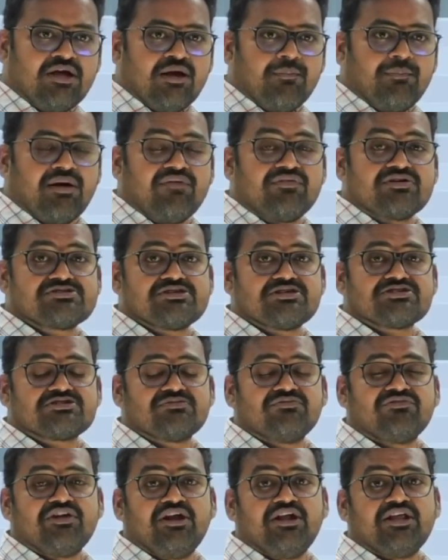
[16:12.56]
power
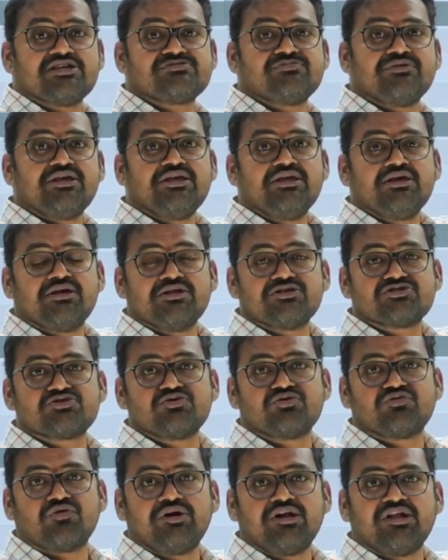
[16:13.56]
system weightage may increase to
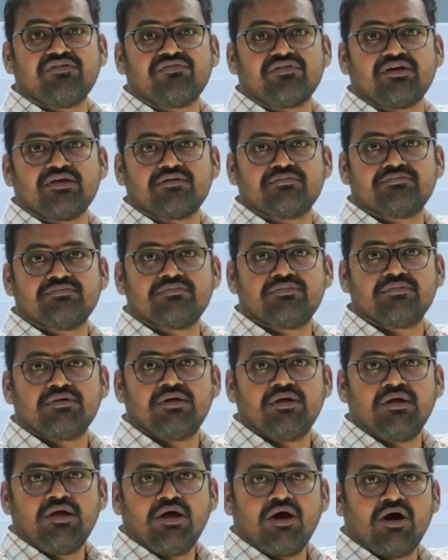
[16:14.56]
25,
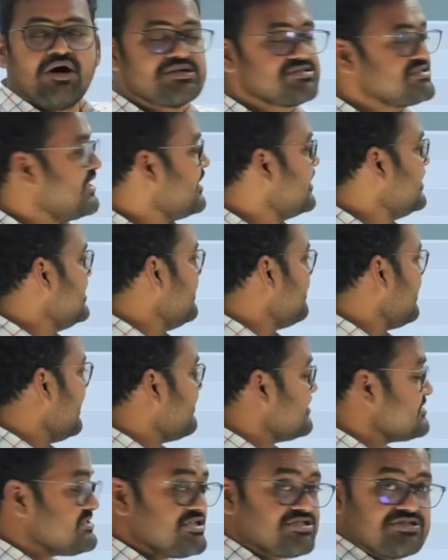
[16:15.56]
or suddenly
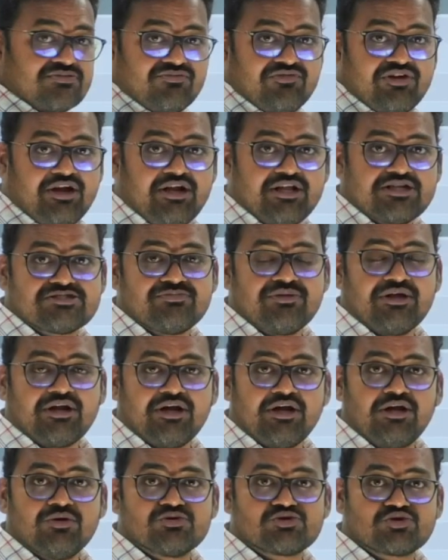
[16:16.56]
power system weightage may
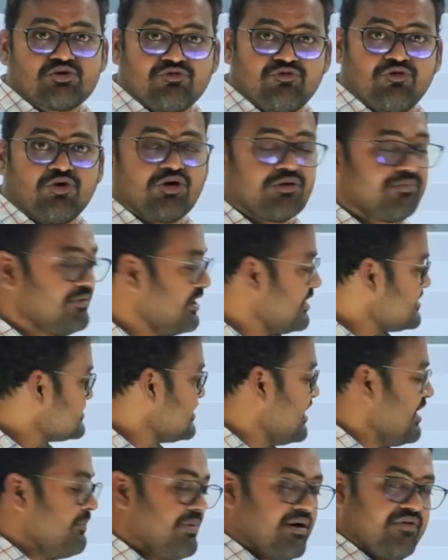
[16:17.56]
reduce to 4 marks,
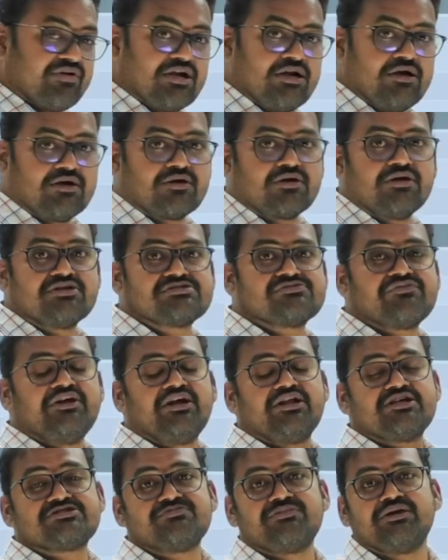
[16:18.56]
power electronics
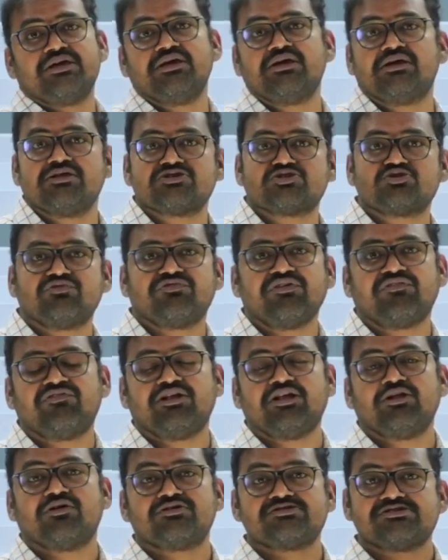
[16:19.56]
weightage may increase to
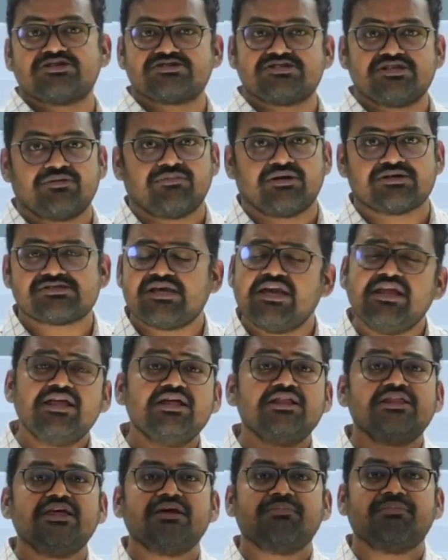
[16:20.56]
15 or 16 marks.
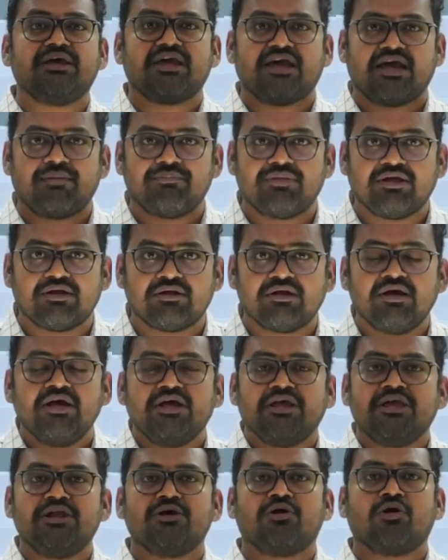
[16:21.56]
Anything may happen
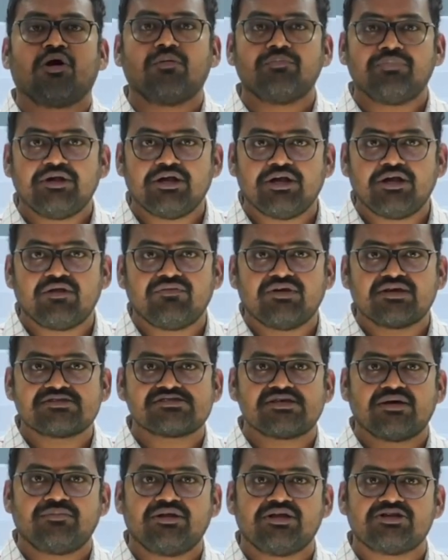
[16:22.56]
in competitive
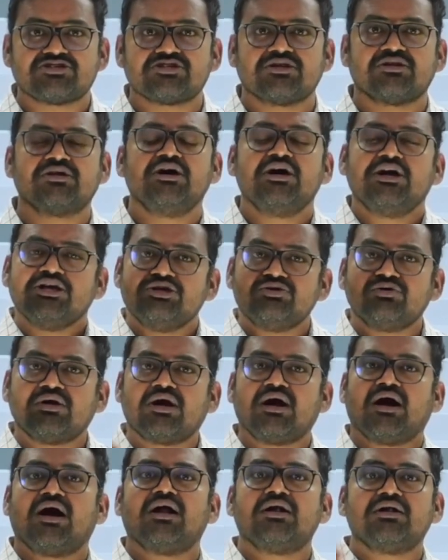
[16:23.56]
examination. You
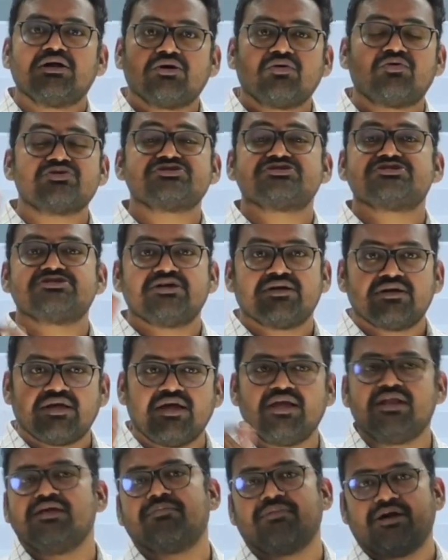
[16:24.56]
can't question
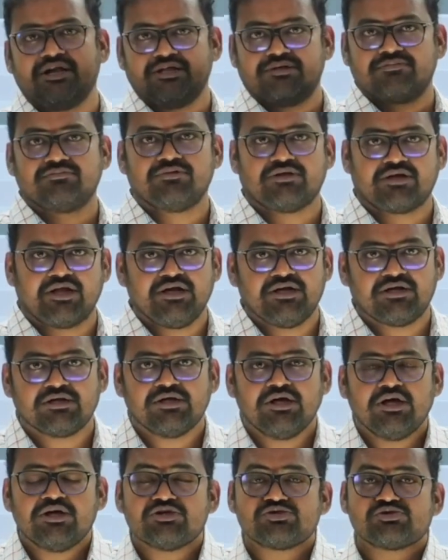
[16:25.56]
anybody, right?
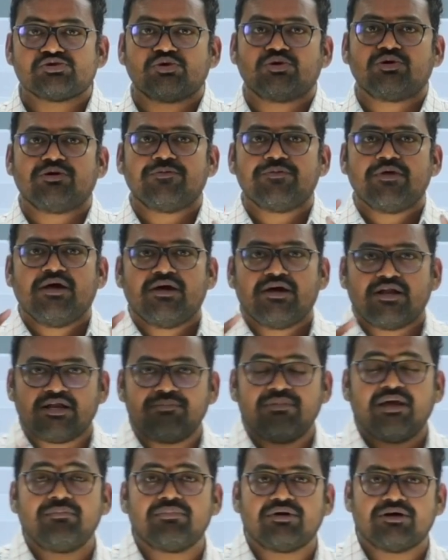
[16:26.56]
So
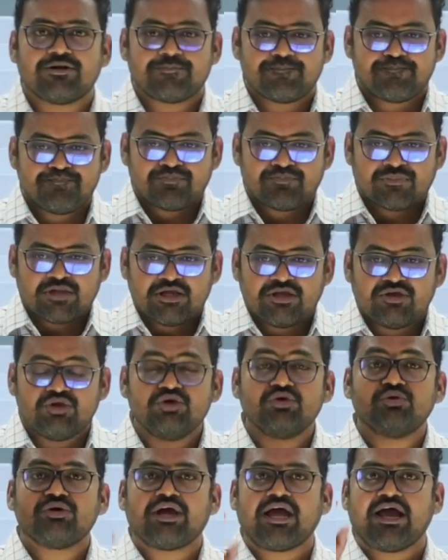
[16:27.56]
remember,
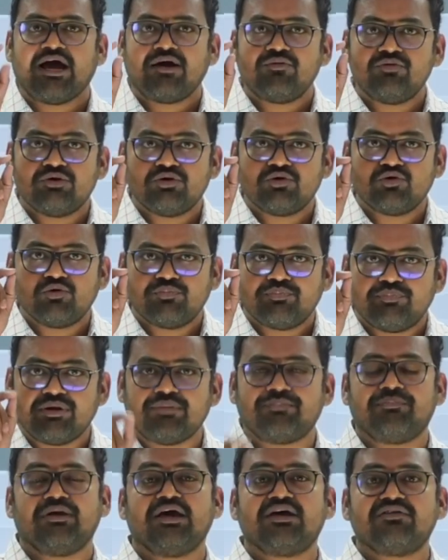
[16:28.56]
you have to
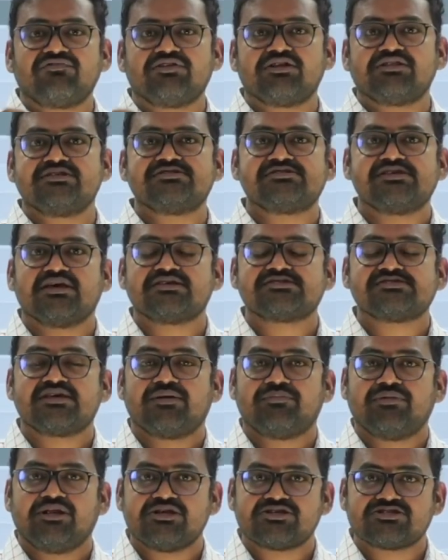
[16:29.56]
prepare for this
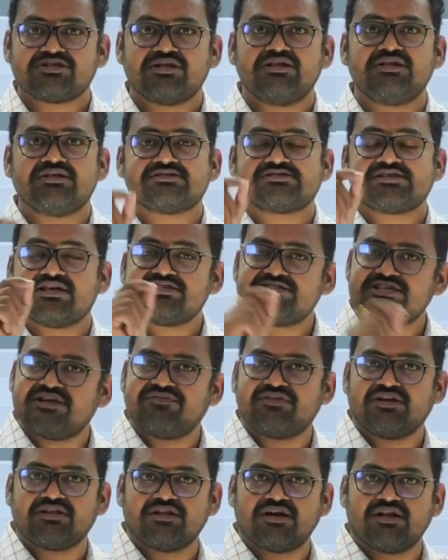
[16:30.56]
examination in such a
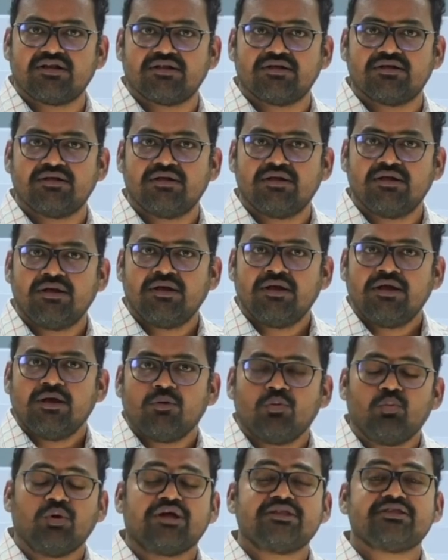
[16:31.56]
way that
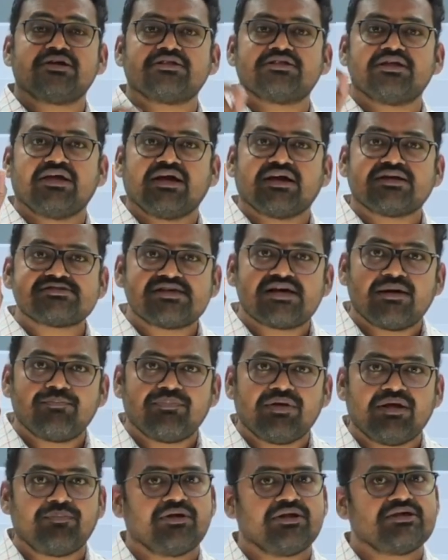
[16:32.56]
whether the exam
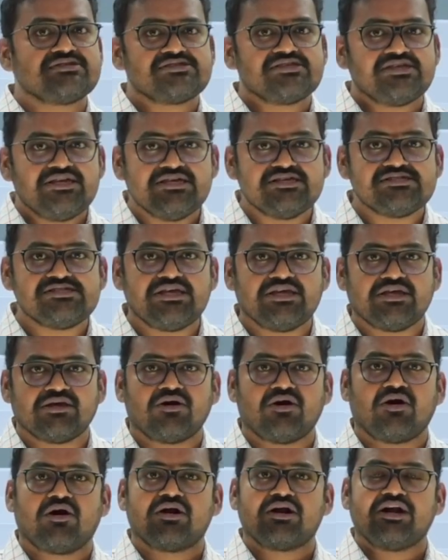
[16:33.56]
paper is easy
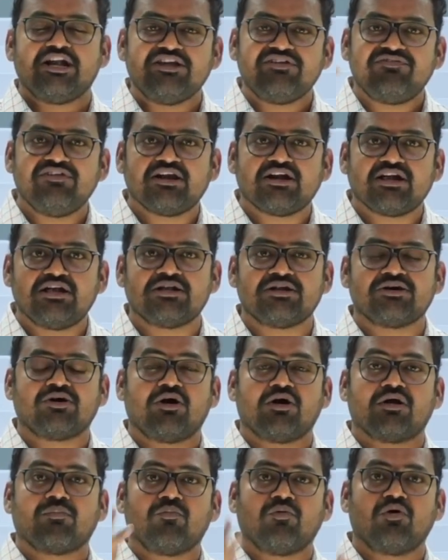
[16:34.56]
or difficult
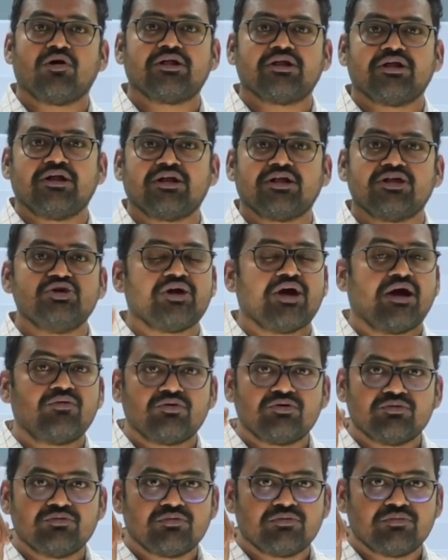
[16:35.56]
or moderate, you have
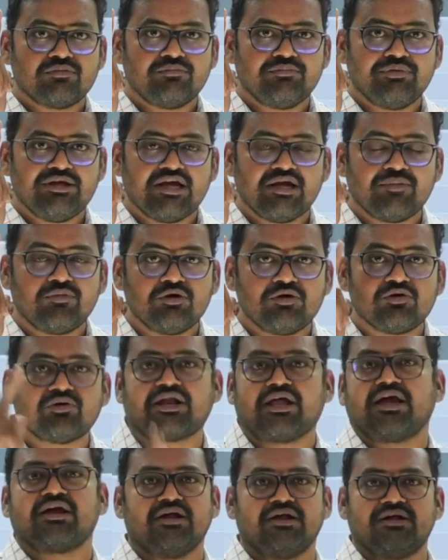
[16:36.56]
to be able to
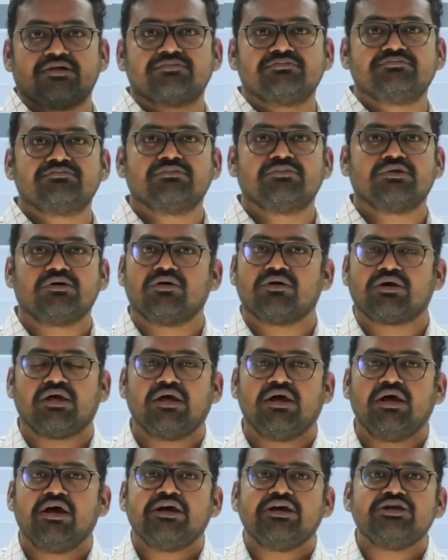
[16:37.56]
crack it. Okay,
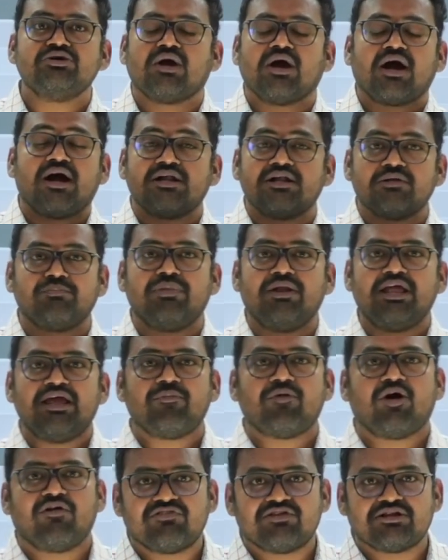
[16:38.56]
you can't blame
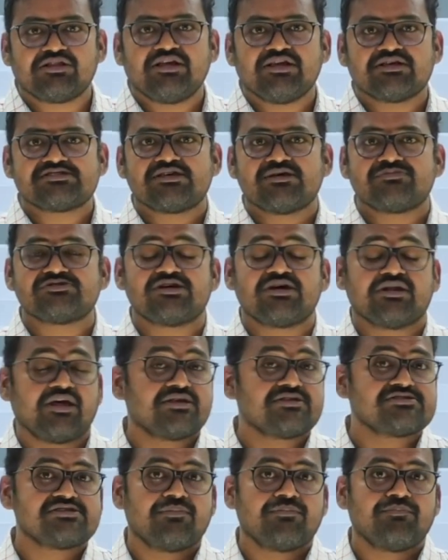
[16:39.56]
after the exam, sir,
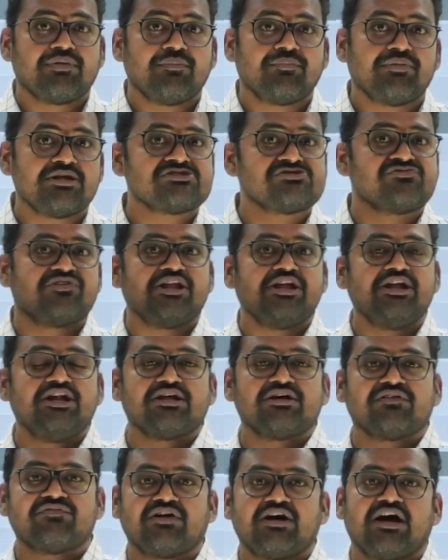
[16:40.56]
exam paper is very
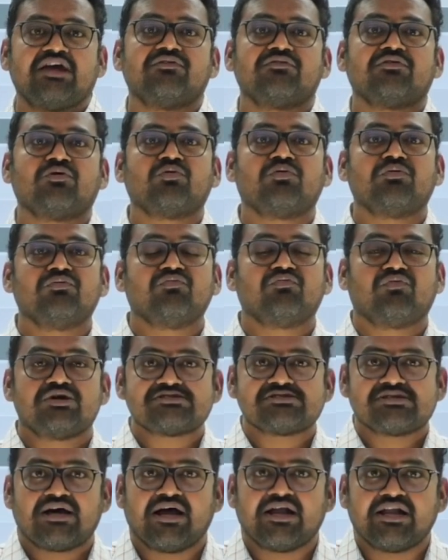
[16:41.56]
tough, I
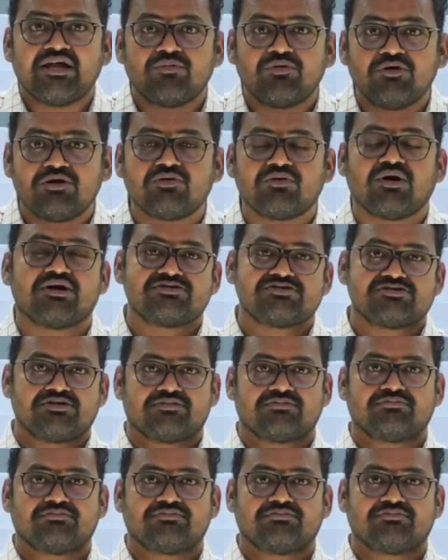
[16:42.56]
was unable to answer.